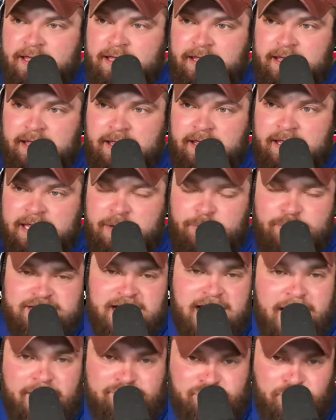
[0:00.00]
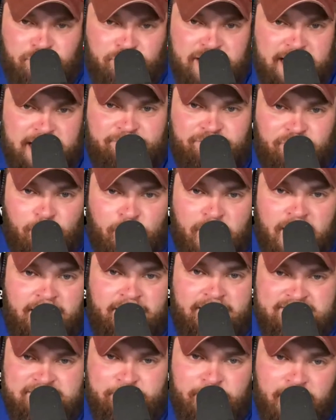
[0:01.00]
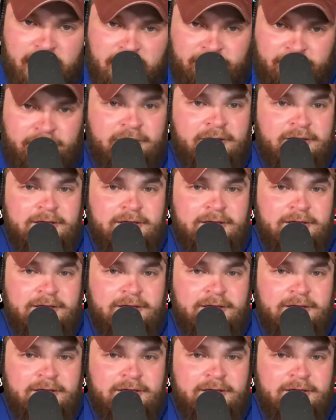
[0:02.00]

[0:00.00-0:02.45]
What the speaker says: he was a household name for a while as a punter.